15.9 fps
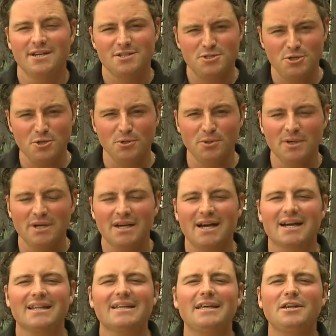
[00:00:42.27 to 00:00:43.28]
Two, a
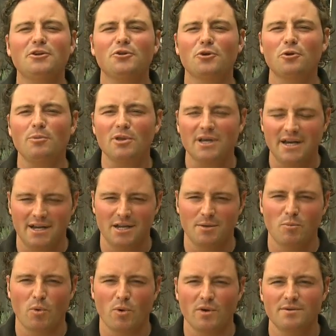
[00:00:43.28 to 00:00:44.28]
clean and durable cutting
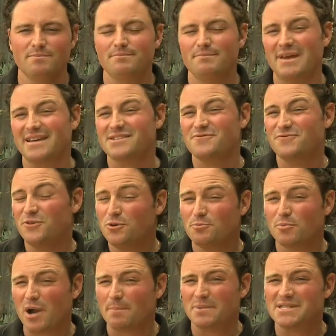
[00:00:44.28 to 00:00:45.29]
board makes food
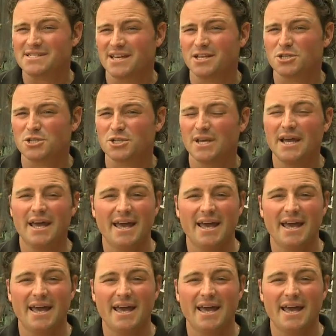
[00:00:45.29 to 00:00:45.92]
prep a cinch